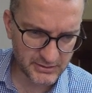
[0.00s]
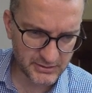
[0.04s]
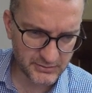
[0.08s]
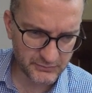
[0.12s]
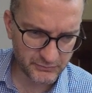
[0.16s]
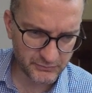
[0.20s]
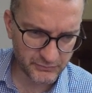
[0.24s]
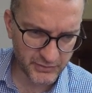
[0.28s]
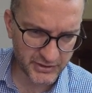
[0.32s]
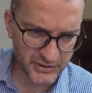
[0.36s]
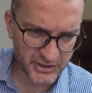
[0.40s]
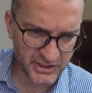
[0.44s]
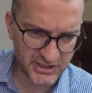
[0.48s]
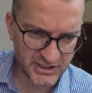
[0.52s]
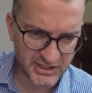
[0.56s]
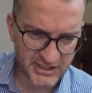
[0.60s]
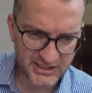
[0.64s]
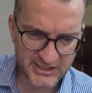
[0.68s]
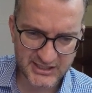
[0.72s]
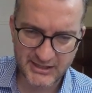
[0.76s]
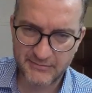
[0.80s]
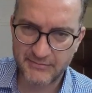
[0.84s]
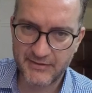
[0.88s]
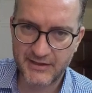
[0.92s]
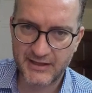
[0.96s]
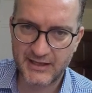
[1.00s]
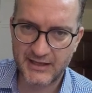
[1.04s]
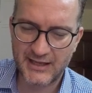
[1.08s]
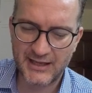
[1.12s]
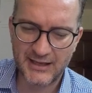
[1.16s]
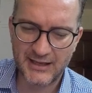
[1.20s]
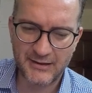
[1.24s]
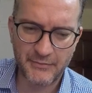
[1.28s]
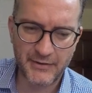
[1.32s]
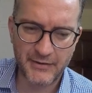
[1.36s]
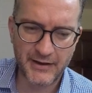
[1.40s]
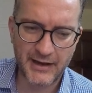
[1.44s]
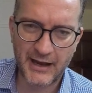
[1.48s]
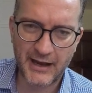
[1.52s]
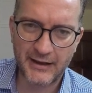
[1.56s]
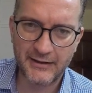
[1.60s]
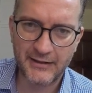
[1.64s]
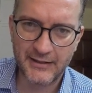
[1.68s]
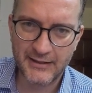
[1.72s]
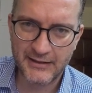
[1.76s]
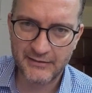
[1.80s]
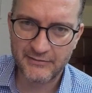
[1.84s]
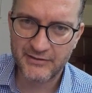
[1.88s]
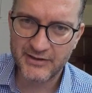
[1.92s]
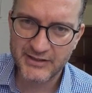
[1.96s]
register something here, but
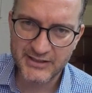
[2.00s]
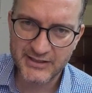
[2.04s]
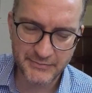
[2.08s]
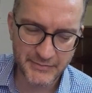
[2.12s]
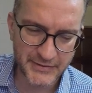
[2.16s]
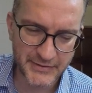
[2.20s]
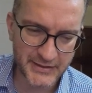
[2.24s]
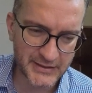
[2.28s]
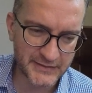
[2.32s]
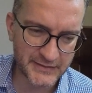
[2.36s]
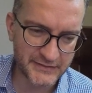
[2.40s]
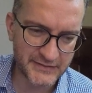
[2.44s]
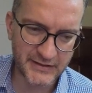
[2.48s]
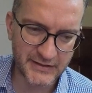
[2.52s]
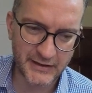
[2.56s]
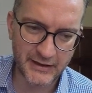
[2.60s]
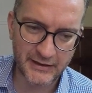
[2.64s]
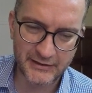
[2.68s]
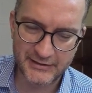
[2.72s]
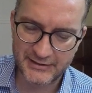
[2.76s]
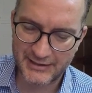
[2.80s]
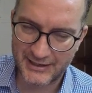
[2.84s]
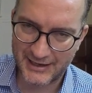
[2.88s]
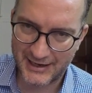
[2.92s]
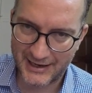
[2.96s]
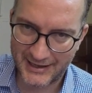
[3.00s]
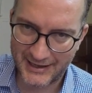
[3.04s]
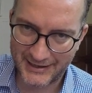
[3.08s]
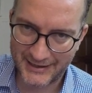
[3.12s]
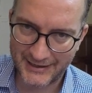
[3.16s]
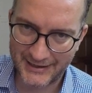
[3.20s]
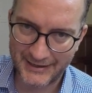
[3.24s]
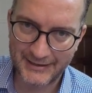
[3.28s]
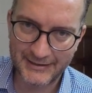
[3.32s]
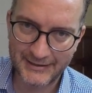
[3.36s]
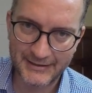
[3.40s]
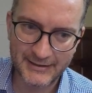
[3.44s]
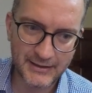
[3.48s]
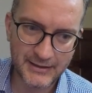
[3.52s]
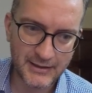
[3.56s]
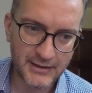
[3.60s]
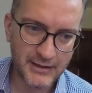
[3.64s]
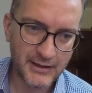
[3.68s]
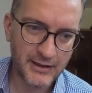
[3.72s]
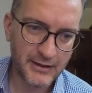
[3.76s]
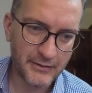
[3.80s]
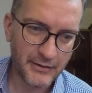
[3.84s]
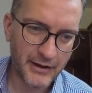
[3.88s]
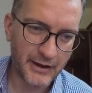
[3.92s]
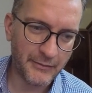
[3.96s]
there is a bit of a delay.
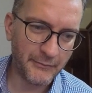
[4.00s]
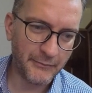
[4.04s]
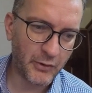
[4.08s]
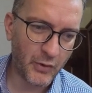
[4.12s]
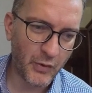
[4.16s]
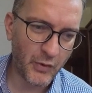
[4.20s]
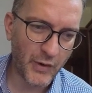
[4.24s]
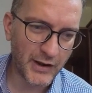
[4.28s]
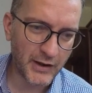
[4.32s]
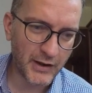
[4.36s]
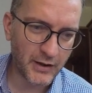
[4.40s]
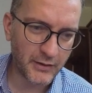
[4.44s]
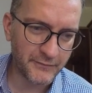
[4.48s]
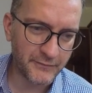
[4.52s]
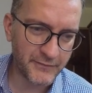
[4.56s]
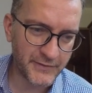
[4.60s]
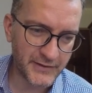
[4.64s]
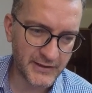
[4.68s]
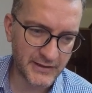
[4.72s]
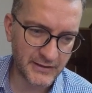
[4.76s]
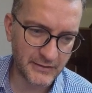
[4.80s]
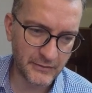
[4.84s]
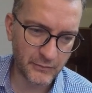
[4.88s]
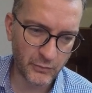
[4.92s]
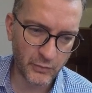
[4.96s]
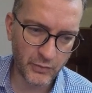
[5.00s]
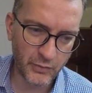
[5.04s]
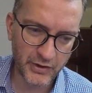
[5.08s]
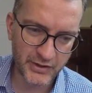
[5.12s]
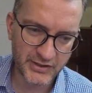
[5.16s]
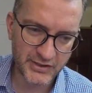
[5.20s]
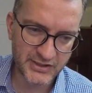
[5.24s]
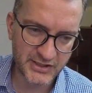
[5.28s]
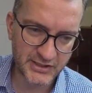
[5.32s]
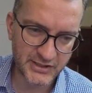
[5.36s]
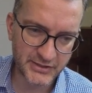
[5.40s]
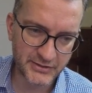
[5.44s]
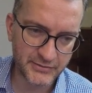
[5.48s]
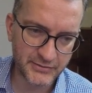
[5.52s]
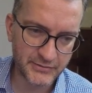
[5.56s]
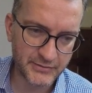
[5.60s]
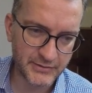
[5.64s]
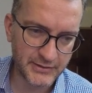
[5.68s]
I'm quite confident it works though.